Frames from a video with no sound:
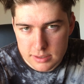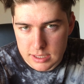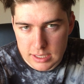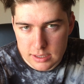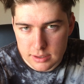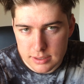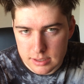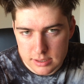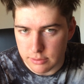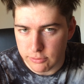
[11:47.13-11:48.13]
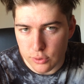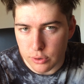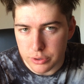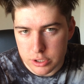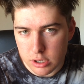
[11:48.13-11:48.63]
to get into
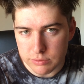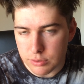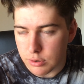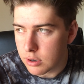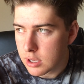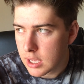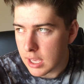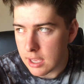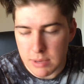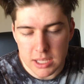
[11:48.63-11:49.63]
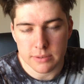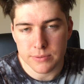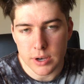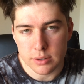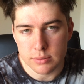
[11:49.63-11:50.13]
the top four, and make the
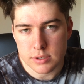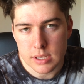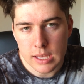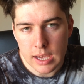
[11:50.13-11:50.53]
finals.